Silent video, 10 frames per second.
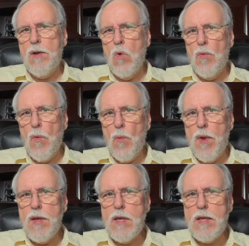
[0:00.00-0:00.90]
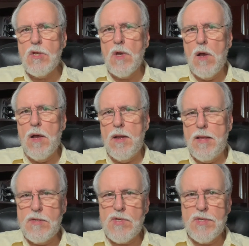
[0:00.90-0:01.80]
or the way he taught
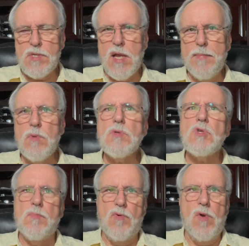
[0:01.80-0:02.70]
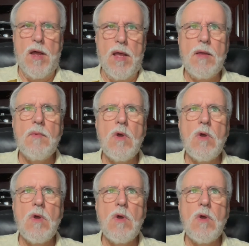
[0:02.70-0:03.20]
his disciples to pray,